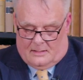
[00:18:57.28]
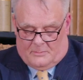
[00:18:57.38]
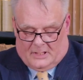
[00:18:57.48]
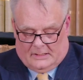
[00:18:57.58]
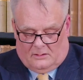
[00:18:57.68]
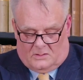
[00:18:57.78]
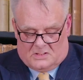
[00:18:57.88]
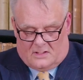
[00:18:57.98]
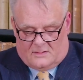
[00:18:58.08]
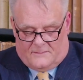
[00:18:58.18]
By
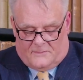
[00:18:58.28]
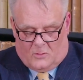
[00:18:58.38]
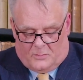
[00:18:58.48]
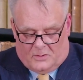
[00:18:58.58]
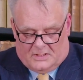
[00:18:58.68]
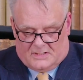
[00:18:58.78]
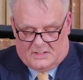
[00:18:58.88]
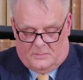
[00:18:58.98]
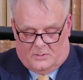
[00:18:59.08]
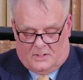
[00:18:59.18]
clause
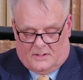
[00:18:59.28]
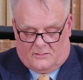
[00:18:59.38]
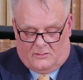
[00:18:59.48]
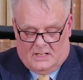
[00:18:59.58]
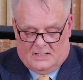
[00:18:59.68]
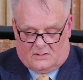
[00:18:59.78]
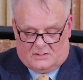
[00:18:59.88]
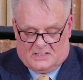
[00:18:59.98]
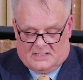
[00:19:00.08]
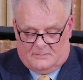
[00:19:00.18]
4.2.3,
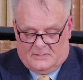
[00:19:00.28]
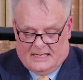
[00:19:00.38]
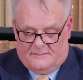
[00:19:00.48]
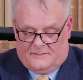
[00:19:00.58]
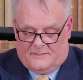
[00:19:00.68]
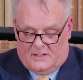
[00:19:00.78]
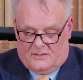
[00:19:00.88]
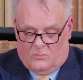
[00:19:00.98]
Dr. Sim gave a further